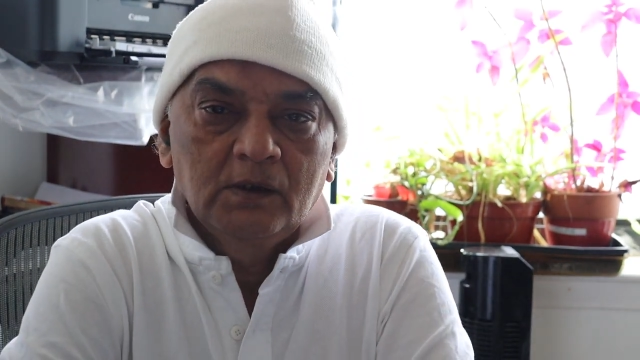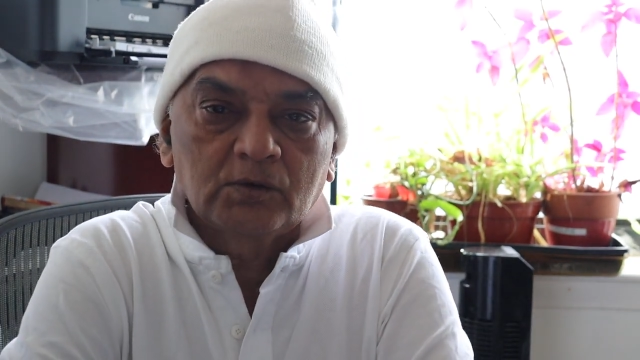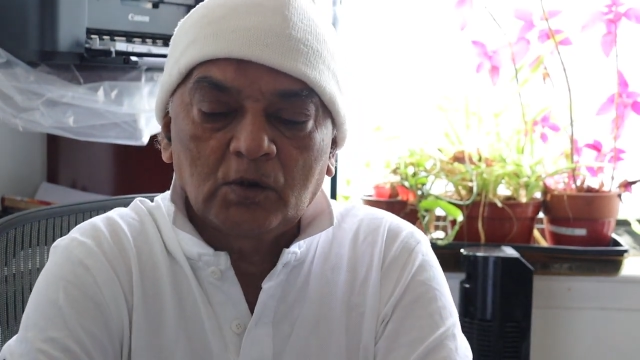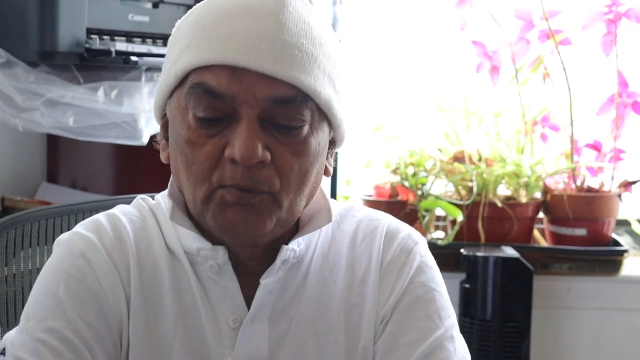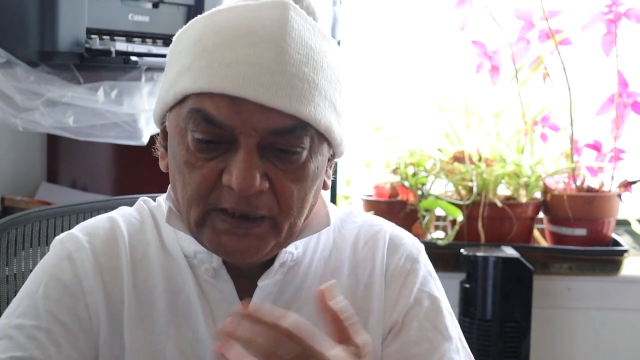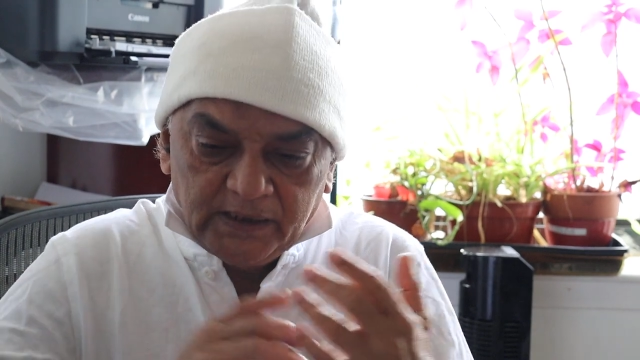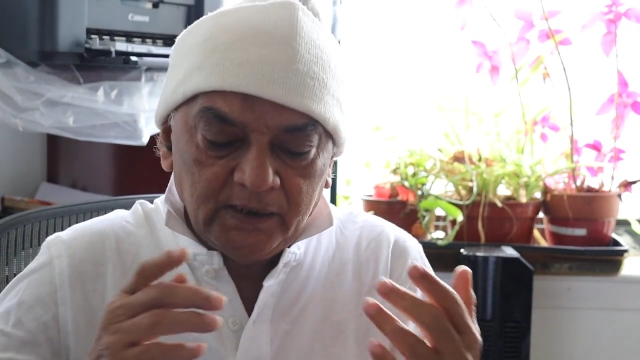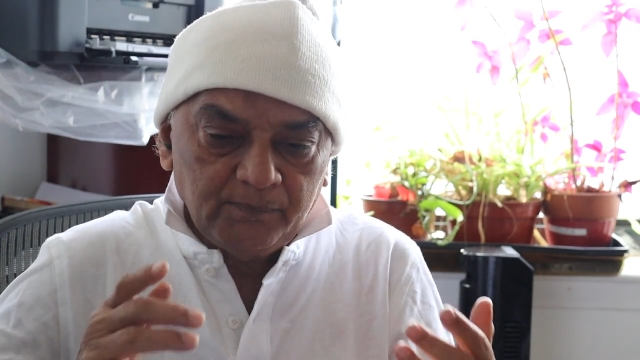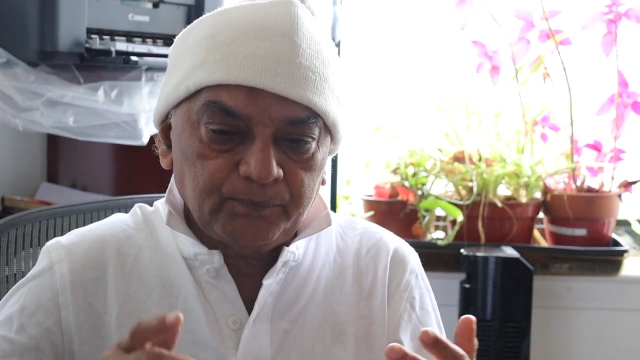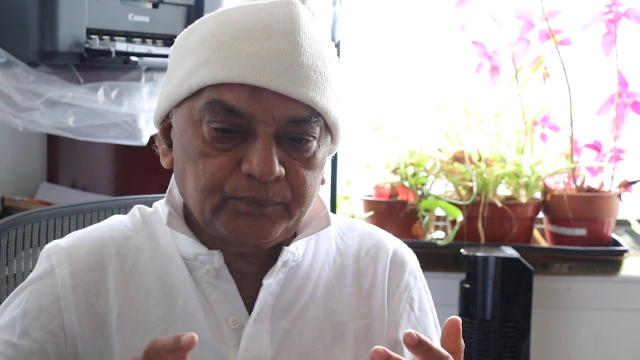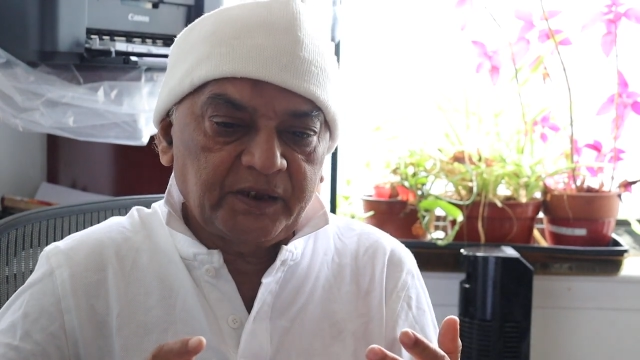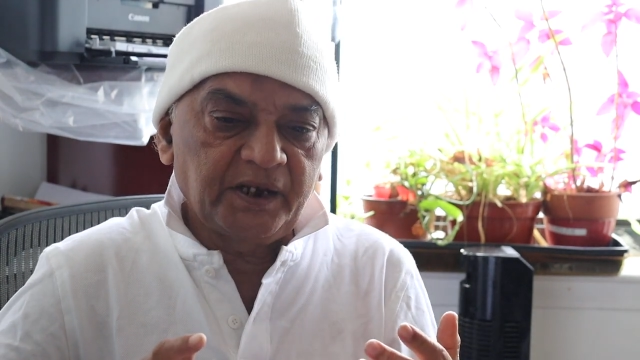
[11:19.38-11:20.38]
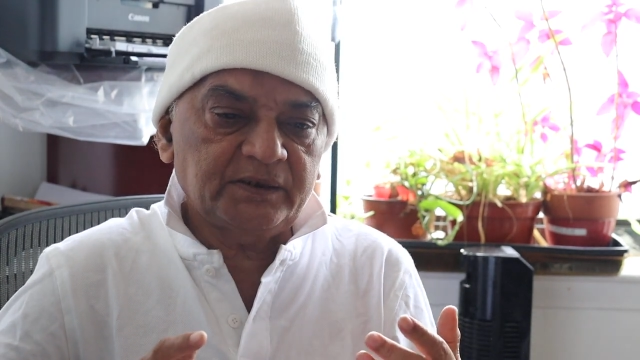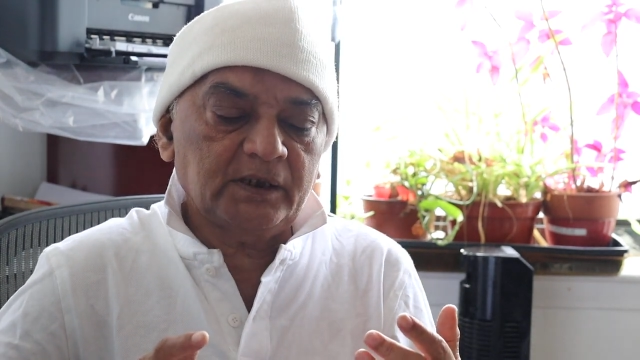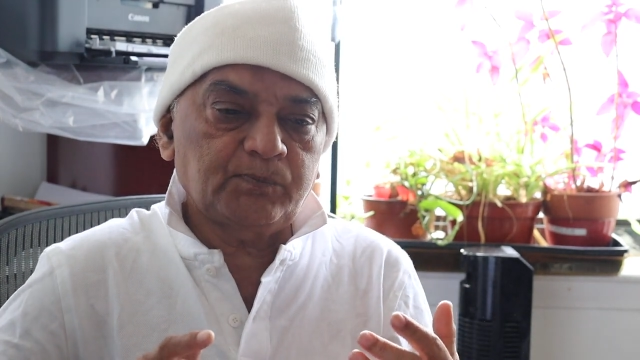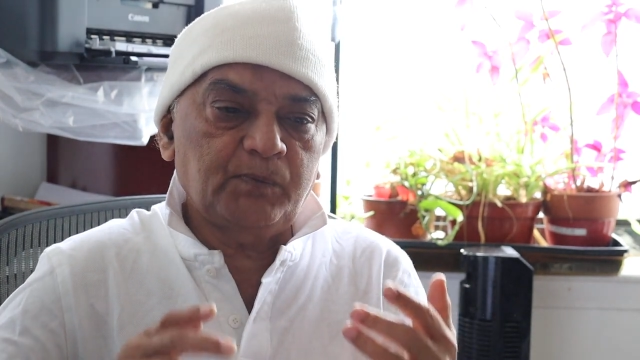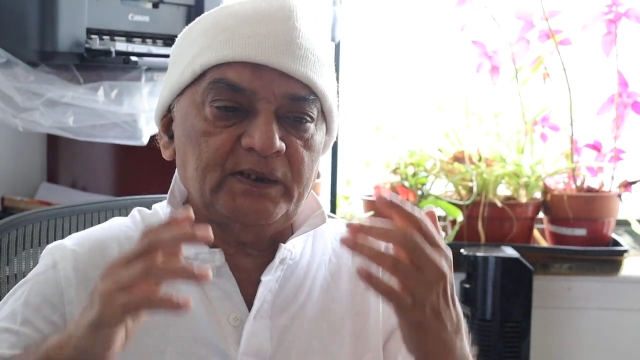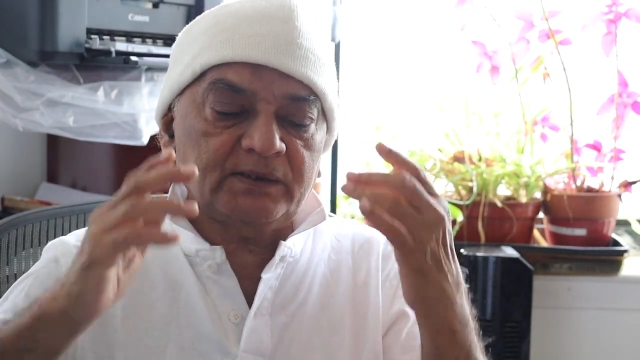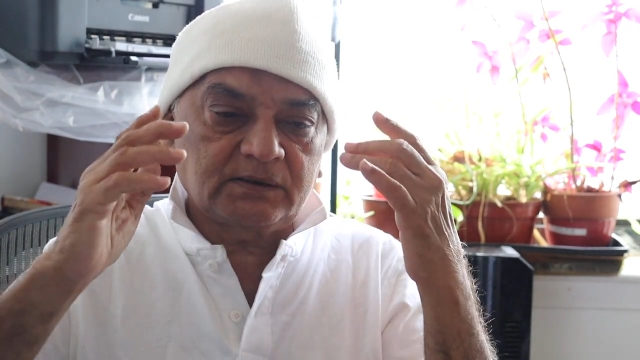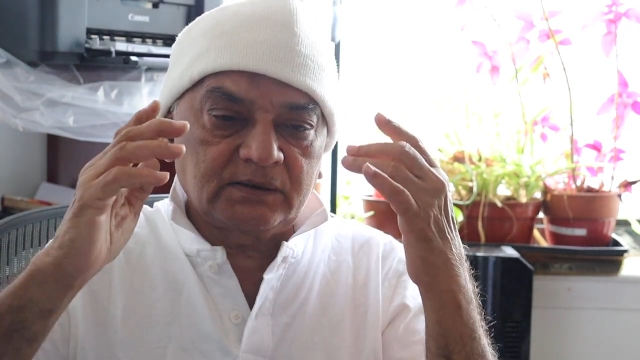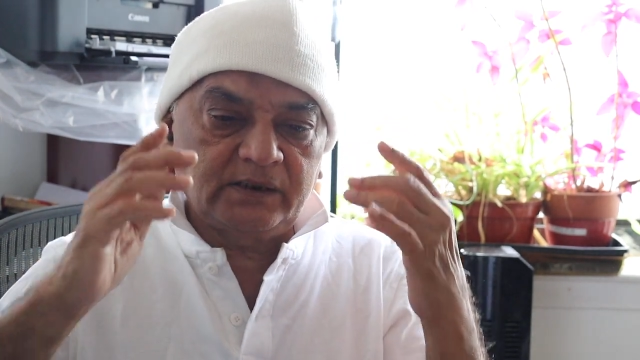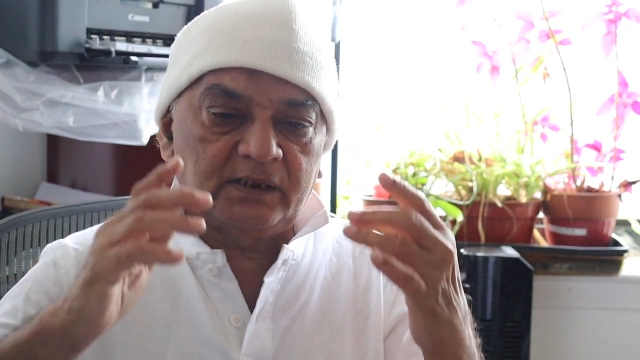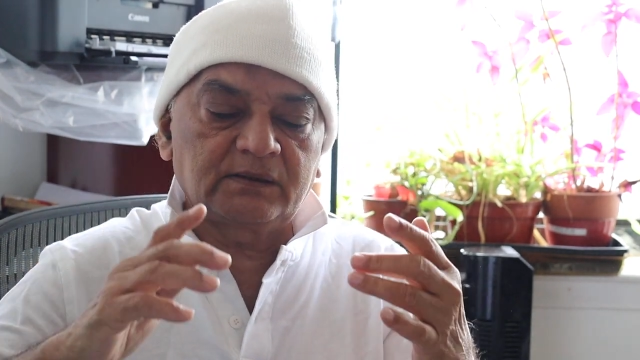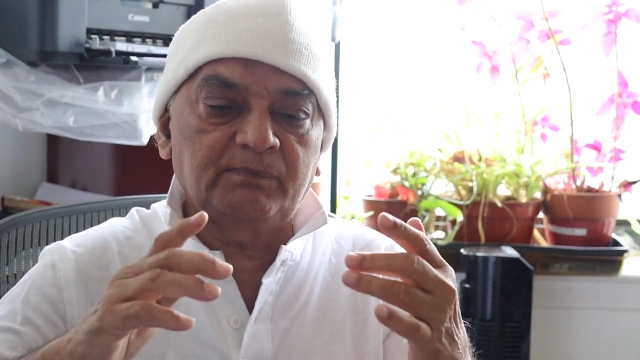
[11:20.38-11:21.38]
So many theaters place,
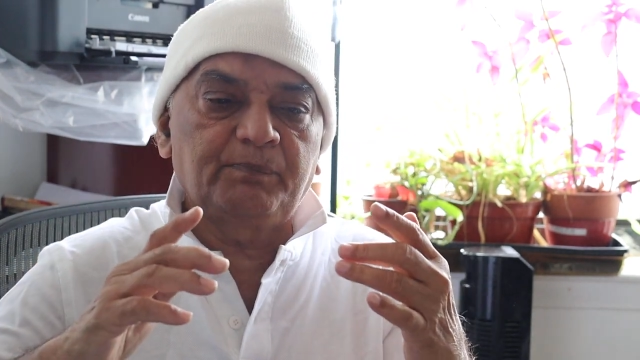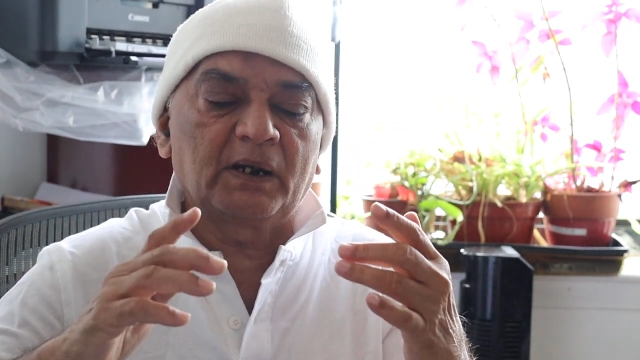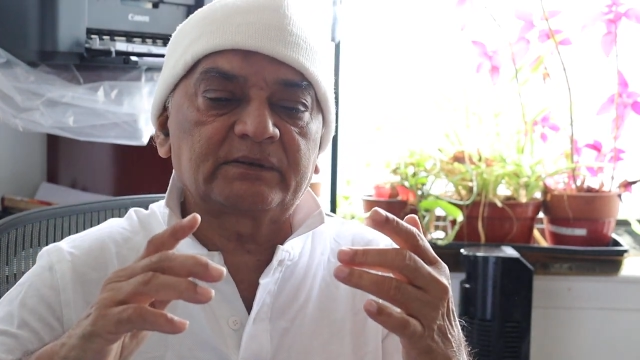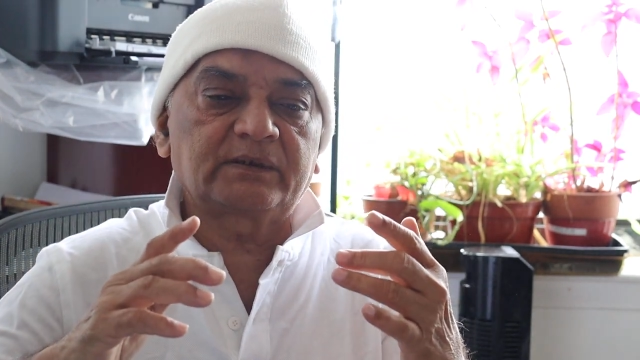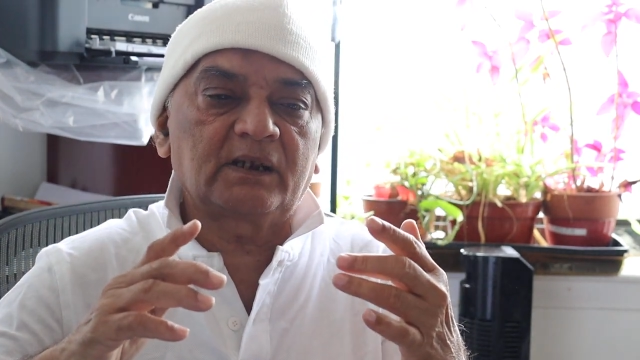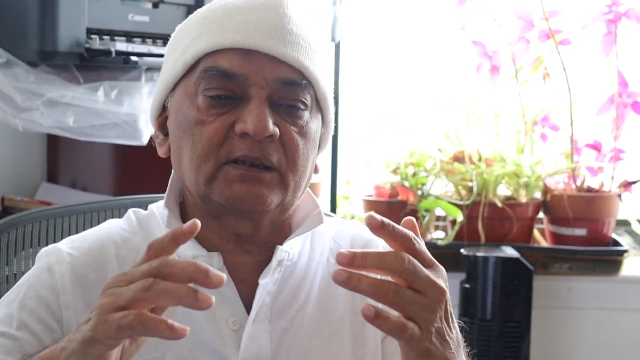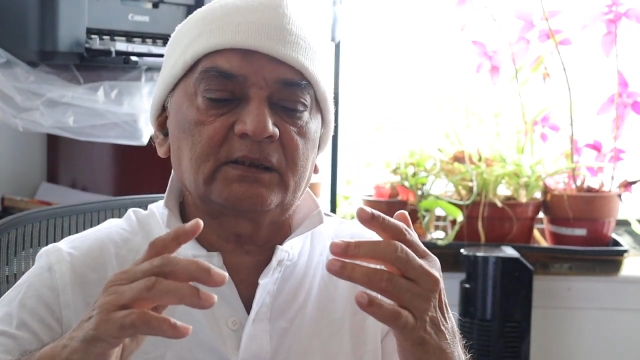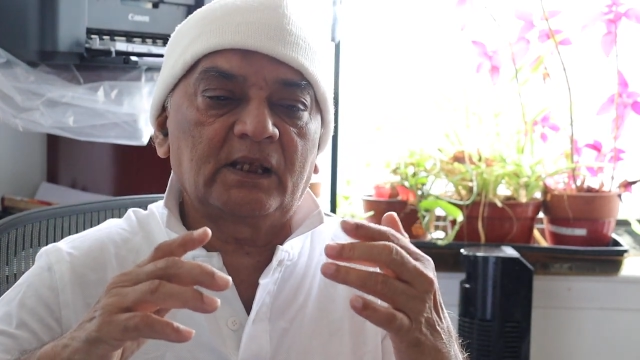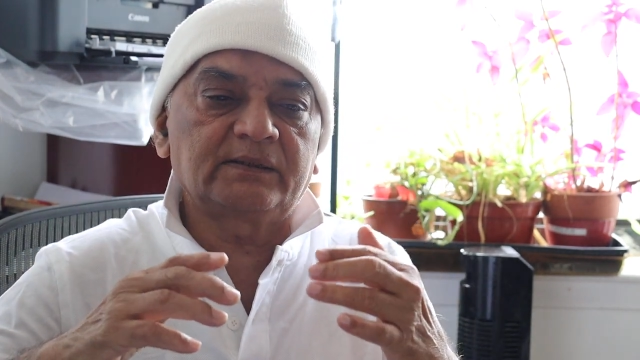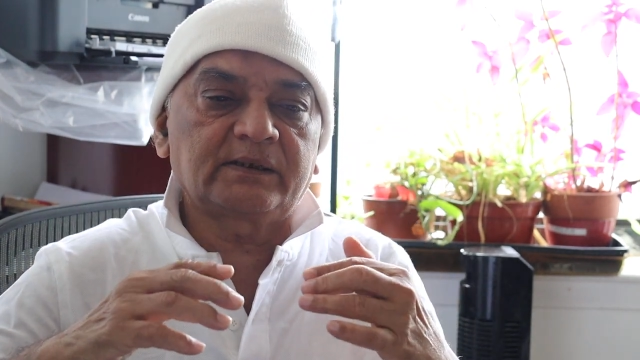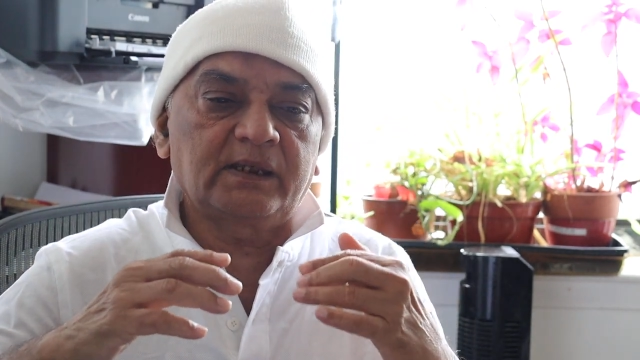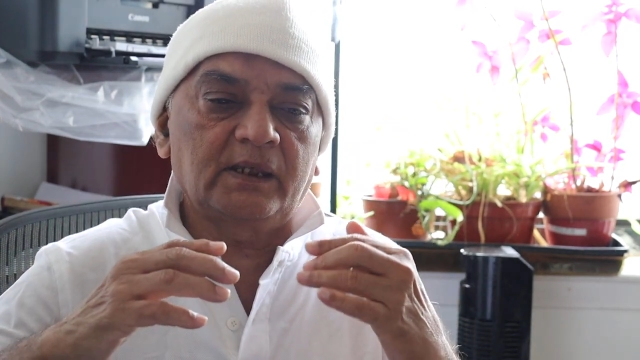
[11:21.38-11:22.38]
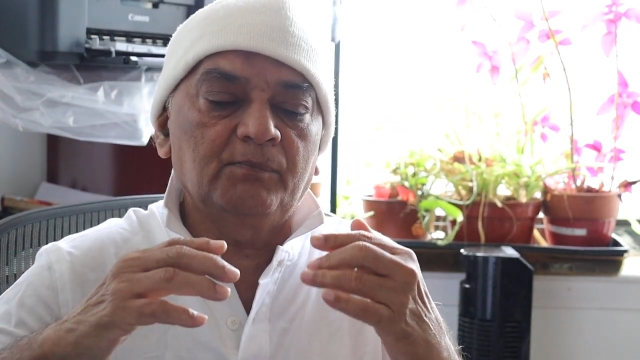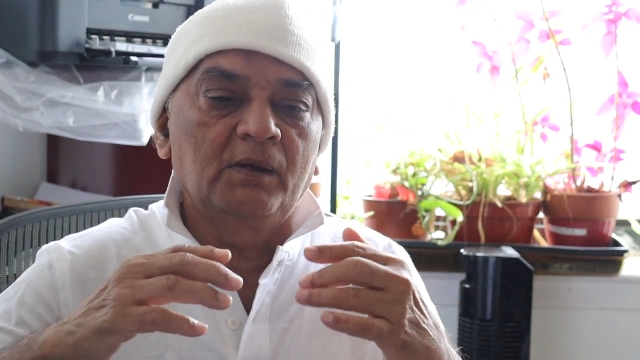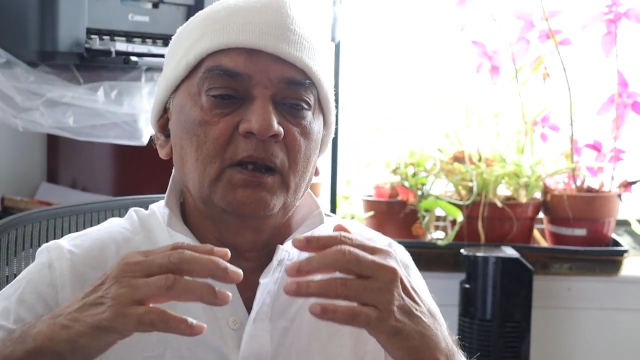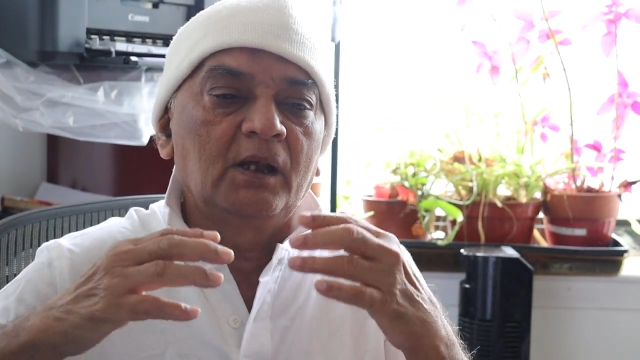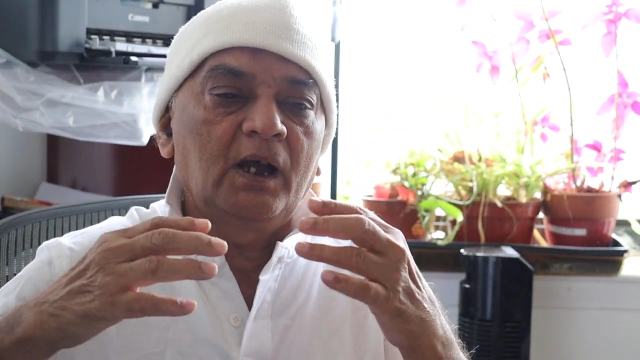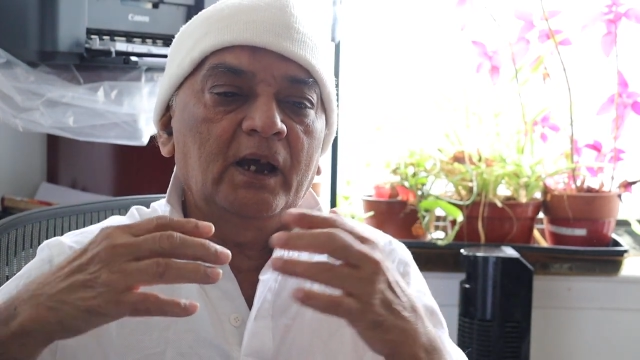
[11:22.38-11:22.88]
they Bajrang Dal came